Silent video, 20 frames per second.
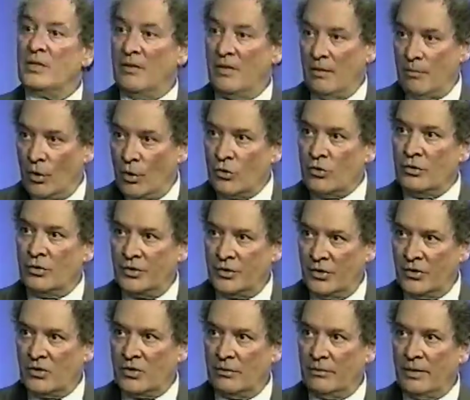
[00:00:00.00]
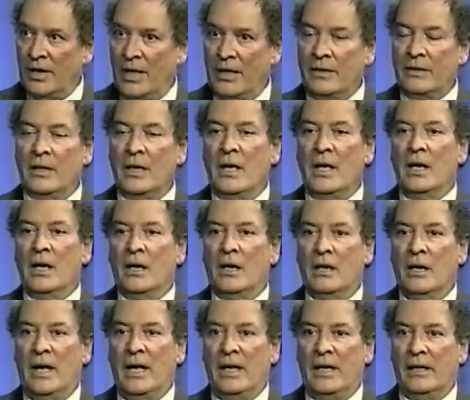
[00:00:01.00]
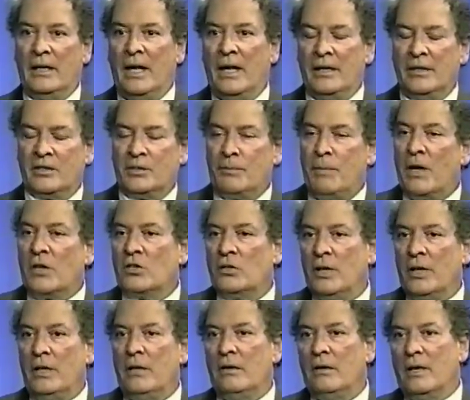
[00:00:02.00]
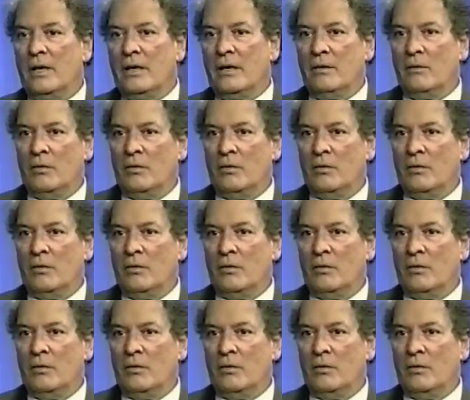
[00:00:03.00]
of the emotional system, and, uh, and especially